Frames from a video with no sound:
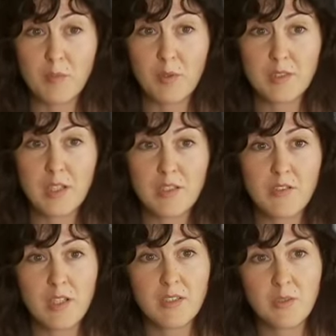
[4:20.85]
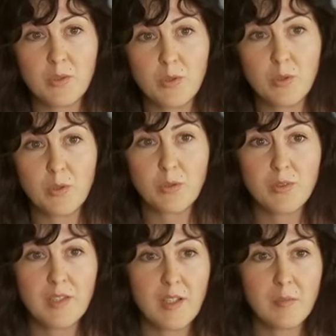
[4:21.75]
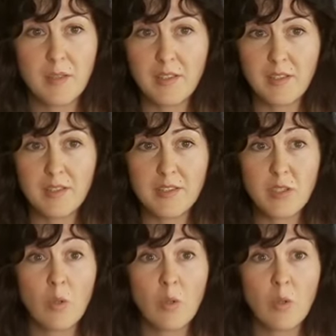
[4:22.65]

because I try to tell my kids